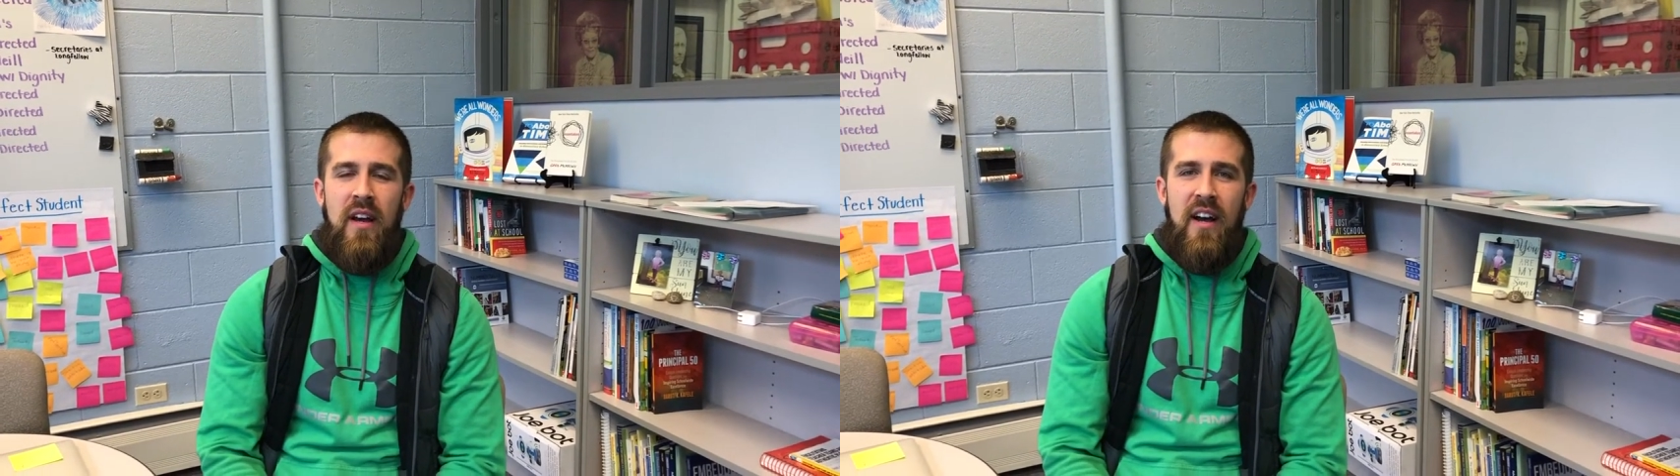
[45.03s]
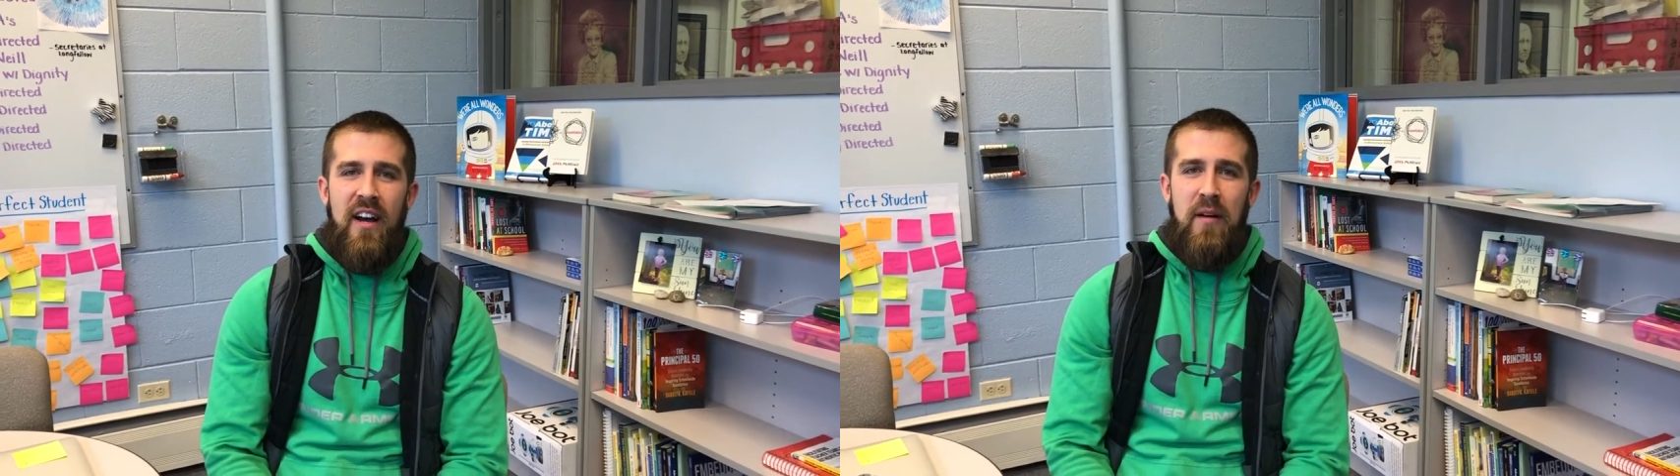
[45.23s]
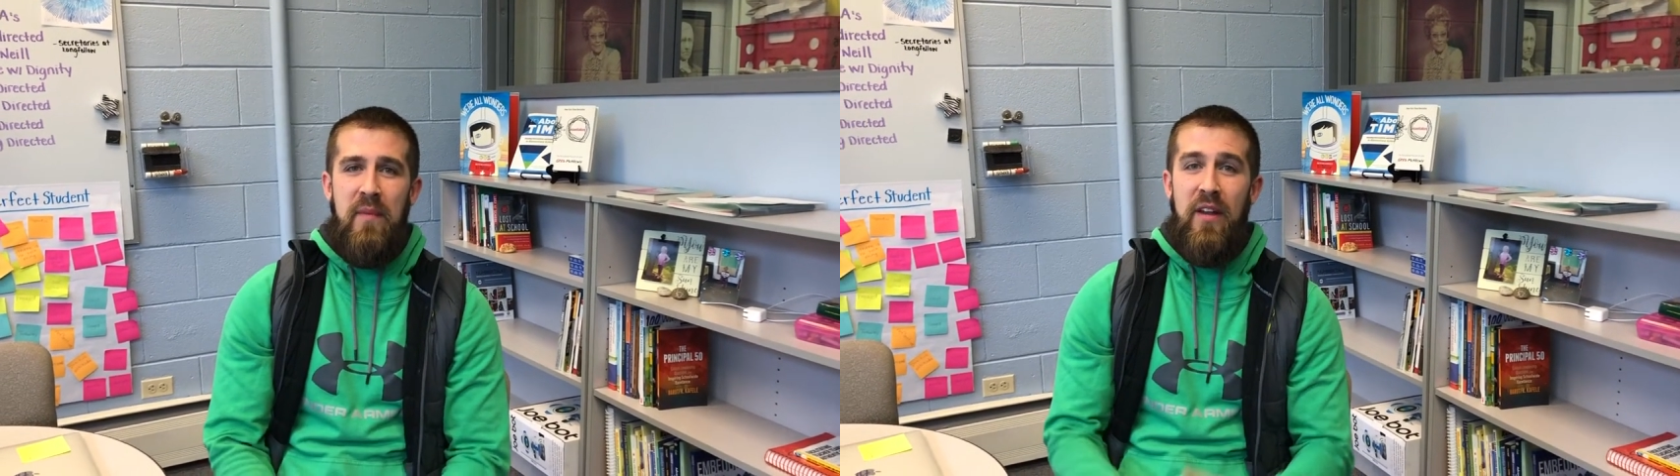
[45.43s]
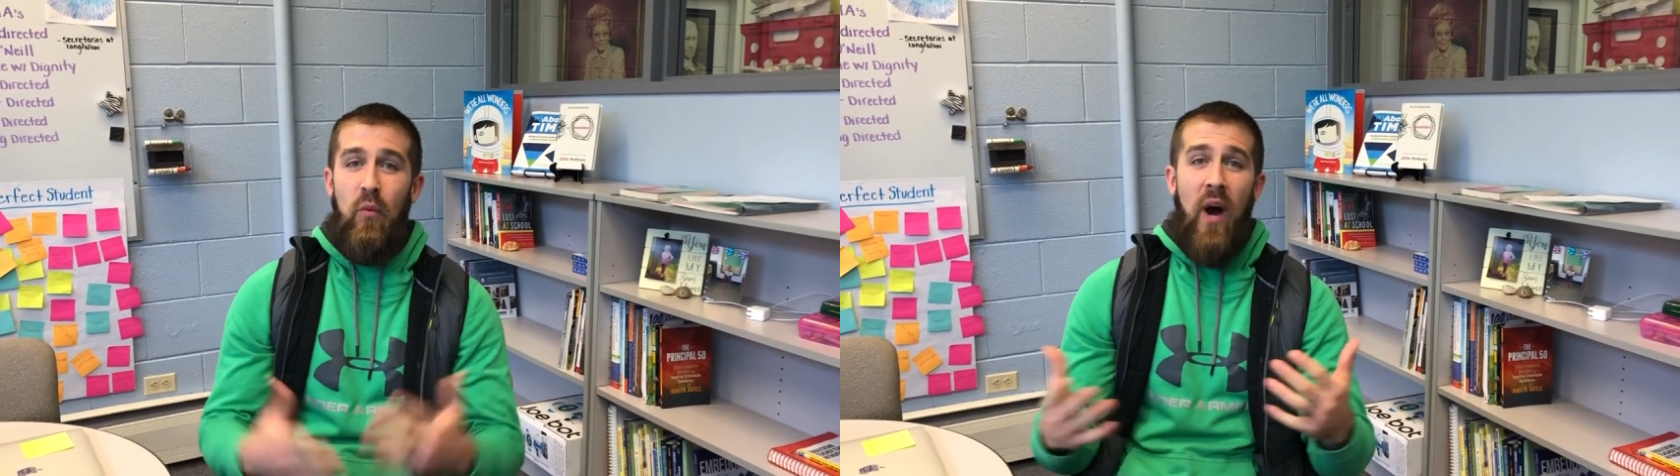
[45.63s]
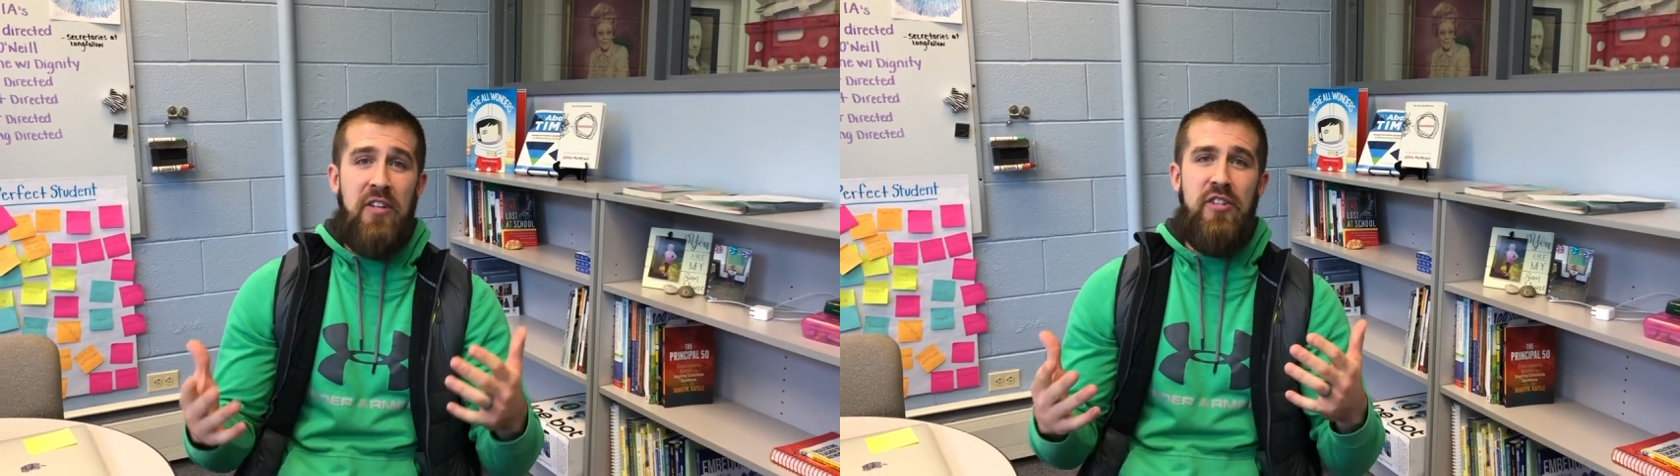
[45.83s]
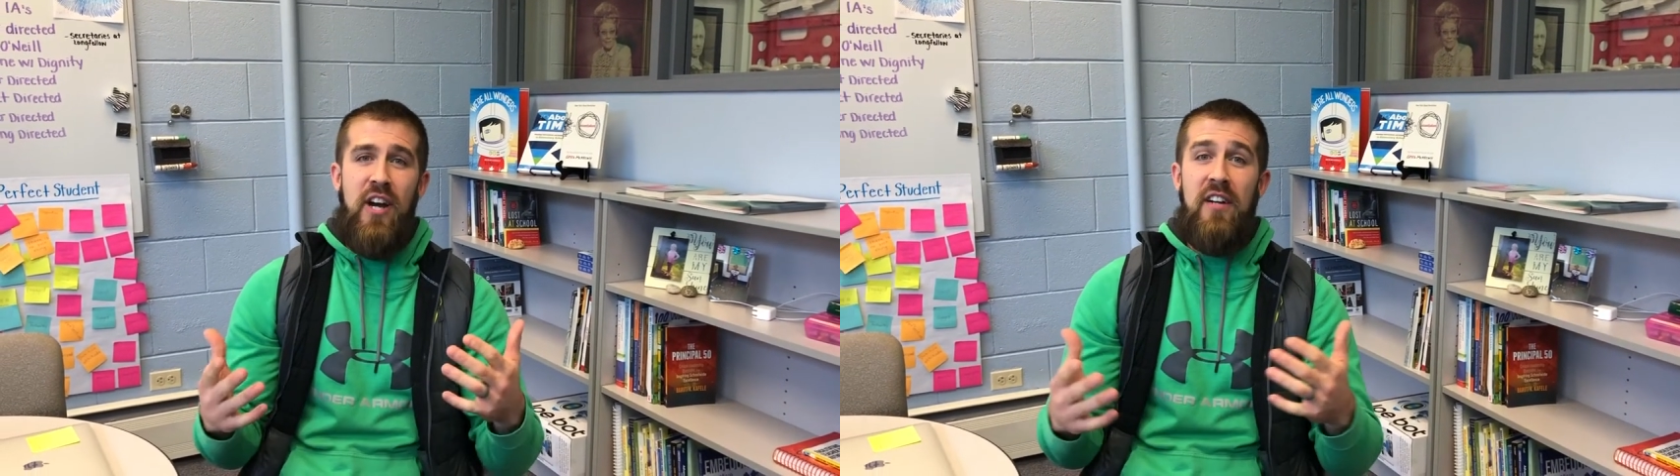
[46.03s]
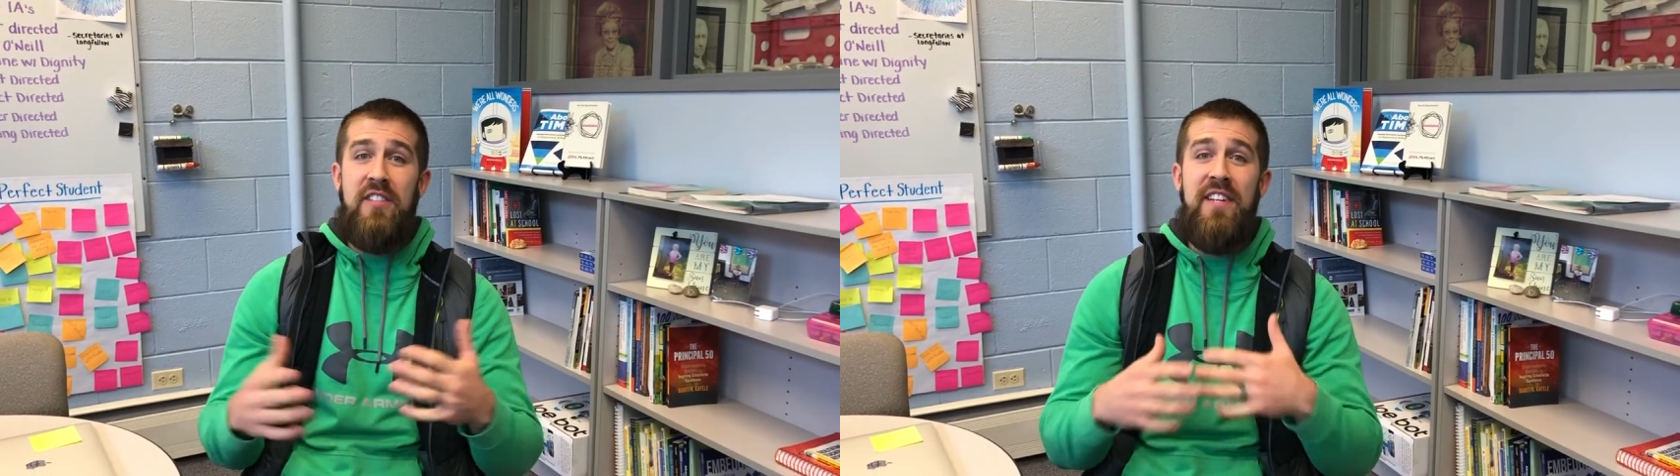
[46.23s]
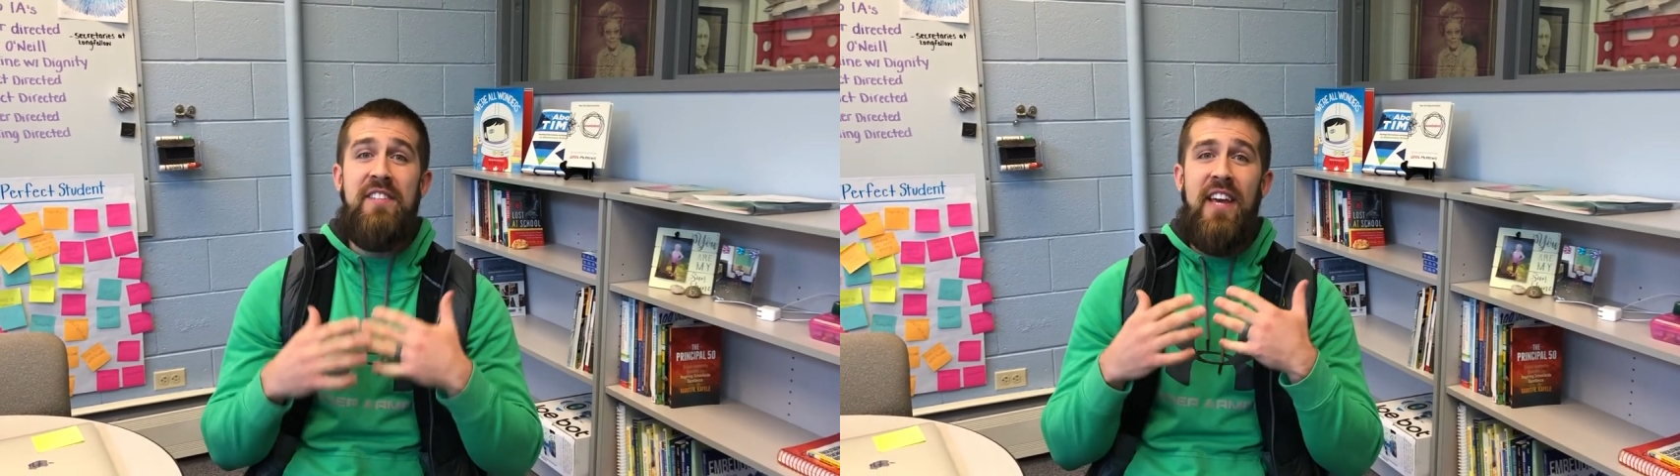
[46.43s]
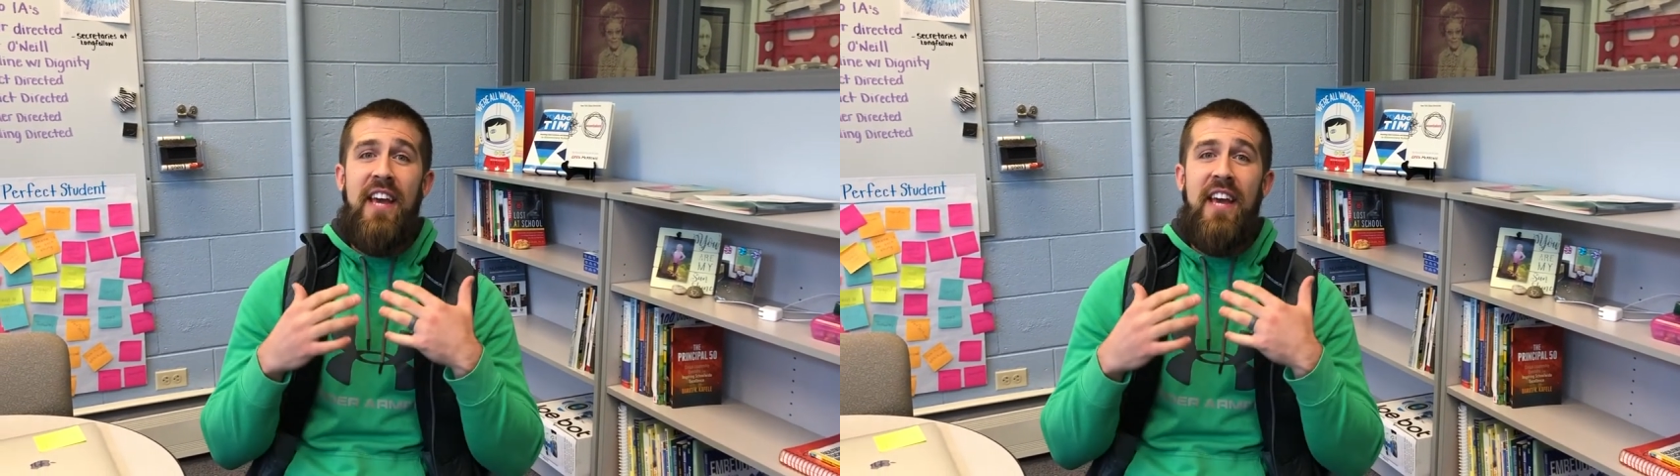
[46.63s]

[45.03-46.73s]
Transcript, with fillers: Um, and Watchdogs is